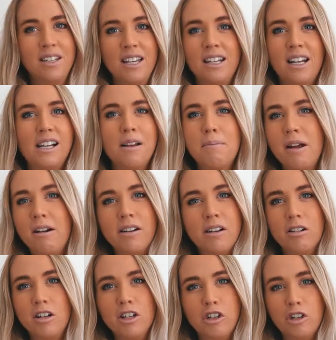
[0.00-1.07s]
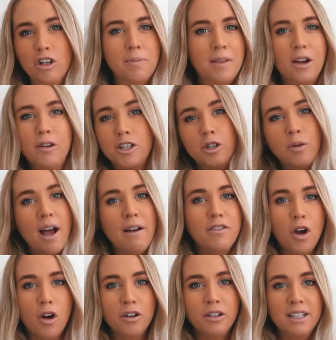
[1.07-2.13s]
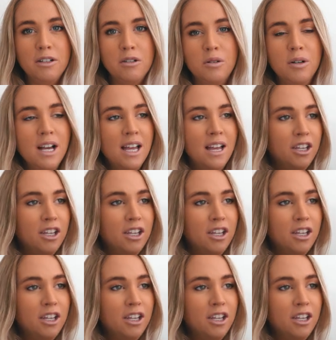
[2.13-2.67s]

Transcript: in like America and Europe they'll you have your own little